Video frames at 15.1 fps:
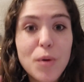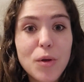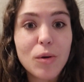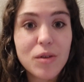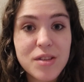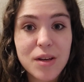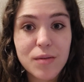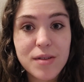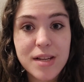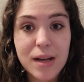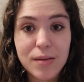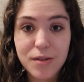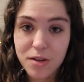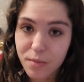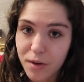put yourselves
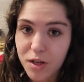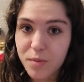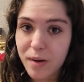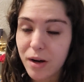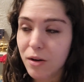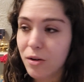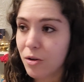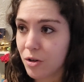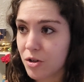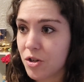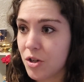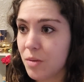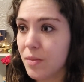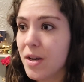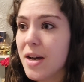down so much about a
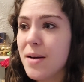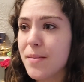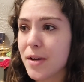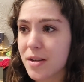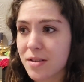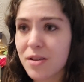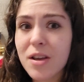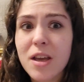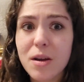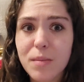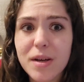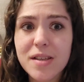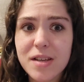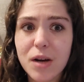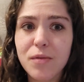costume, because looking at
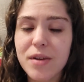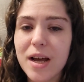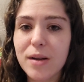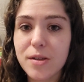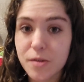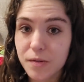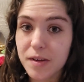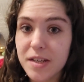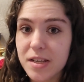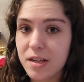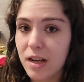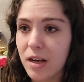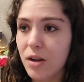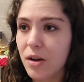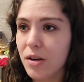myself and how defeated
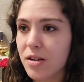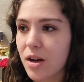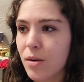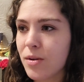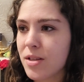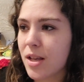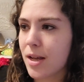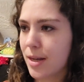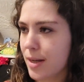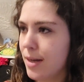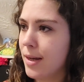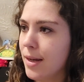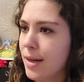I looked, I was like,